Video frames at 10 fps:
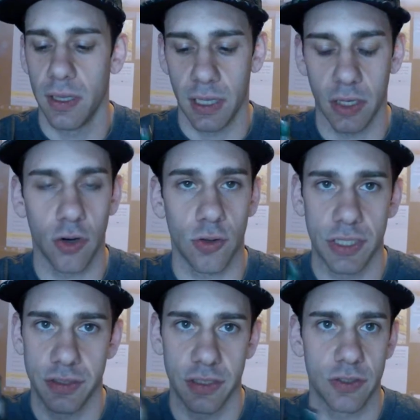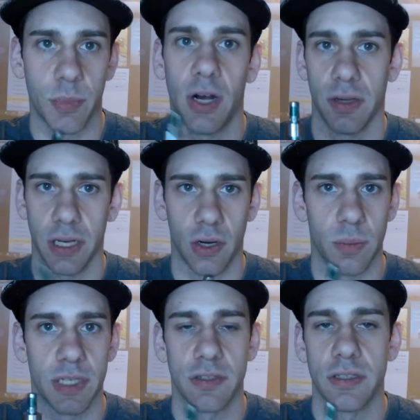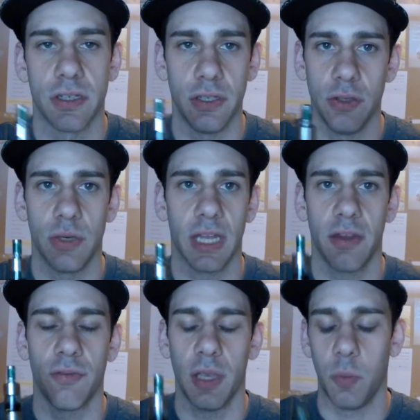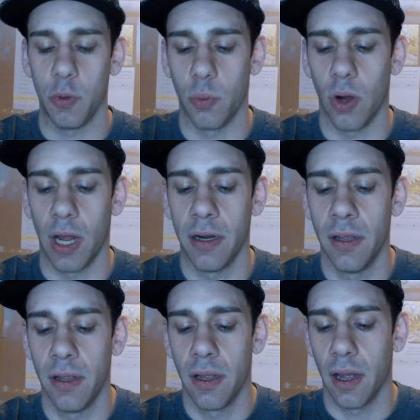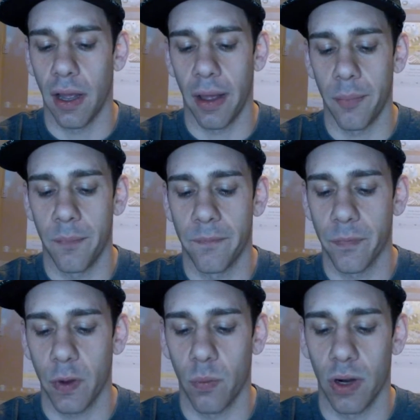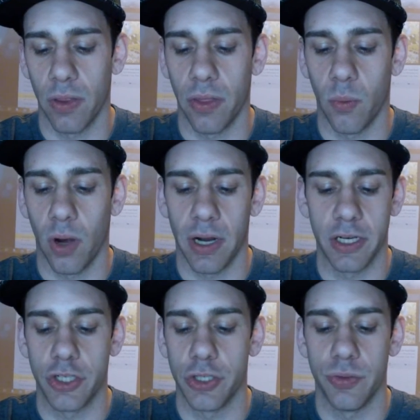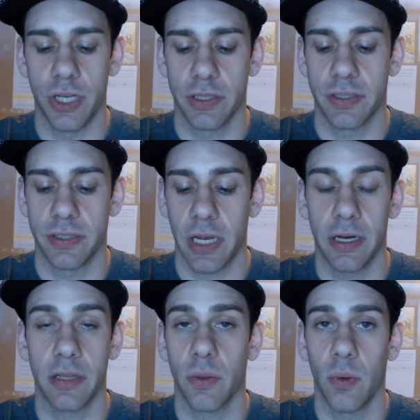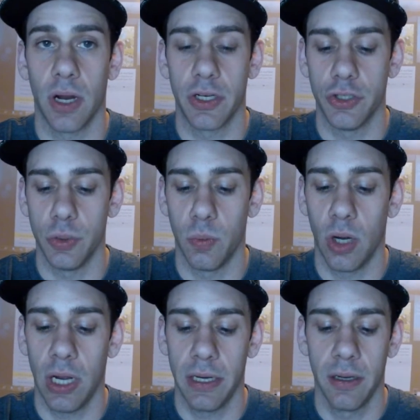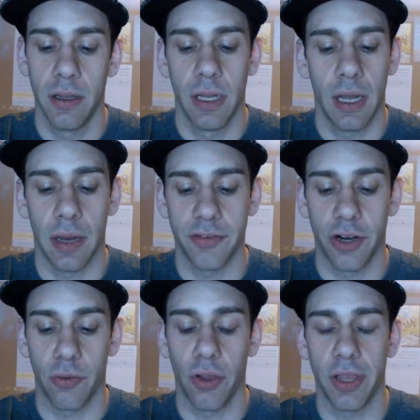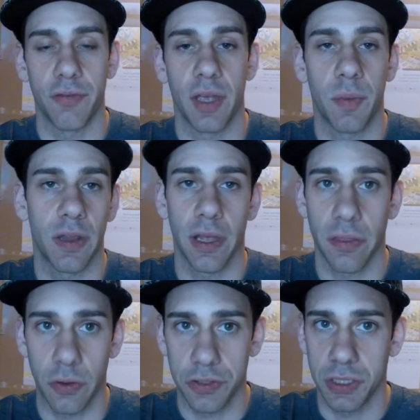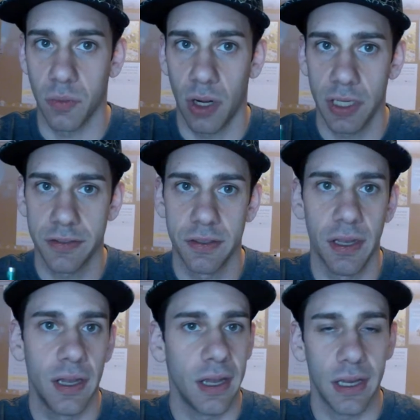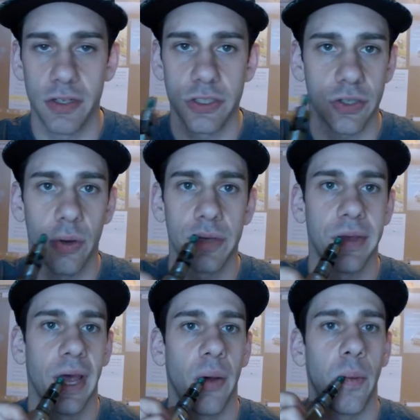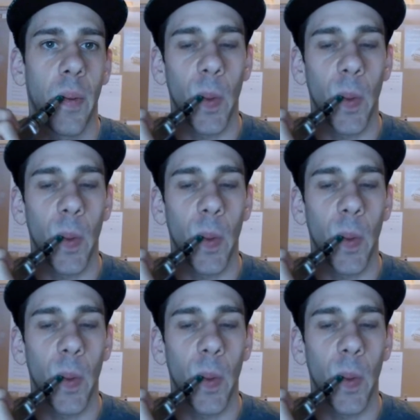increase in small increments until you get the vape you want. Where the wattage, you just set it at the wattage you want. I generally vape at like 13 watts and just go to town.